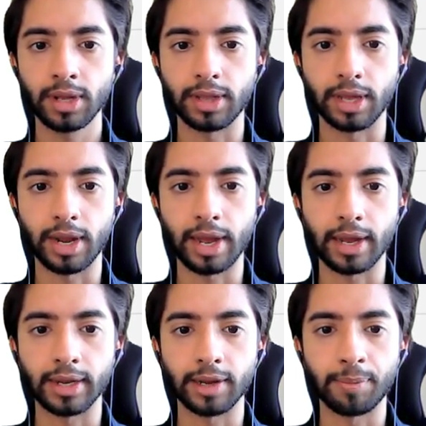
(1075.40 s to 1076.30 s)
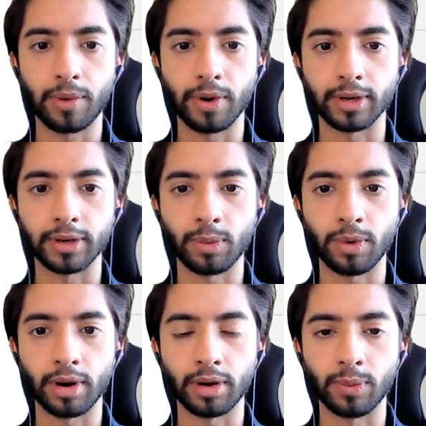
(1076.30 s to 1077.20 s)
Then add a point
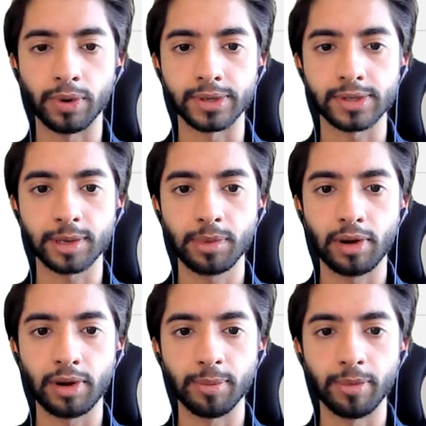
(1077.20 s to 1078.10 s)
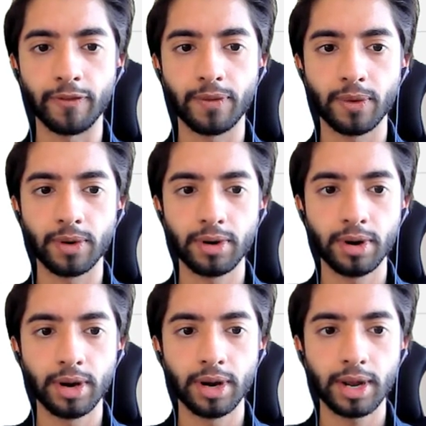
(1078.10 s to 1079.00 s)
where it was similarly before,
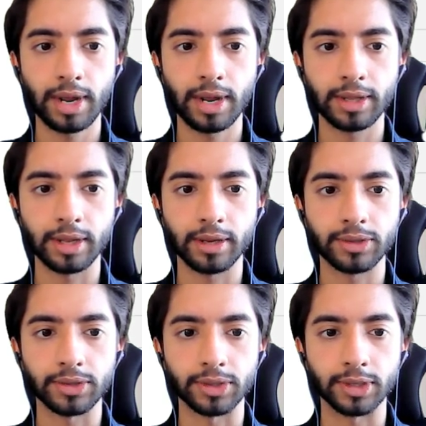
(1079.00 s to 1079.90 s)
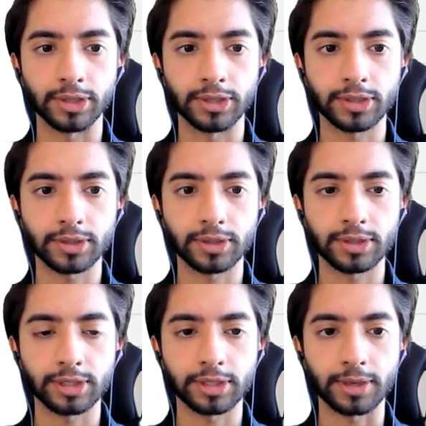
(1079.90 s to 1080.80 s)
and then just
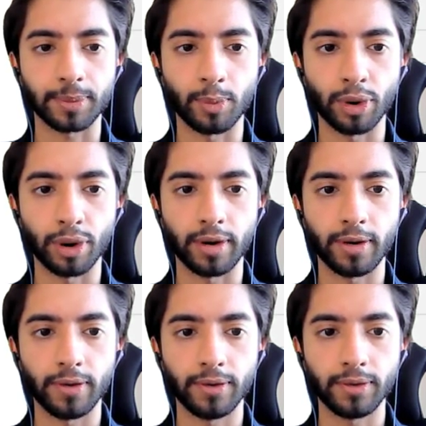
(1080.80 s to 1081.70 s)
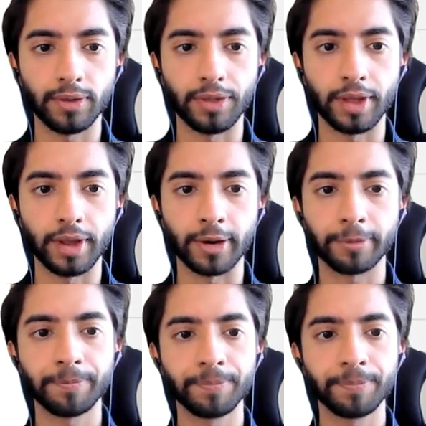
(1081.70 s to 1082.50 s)
somewhere there.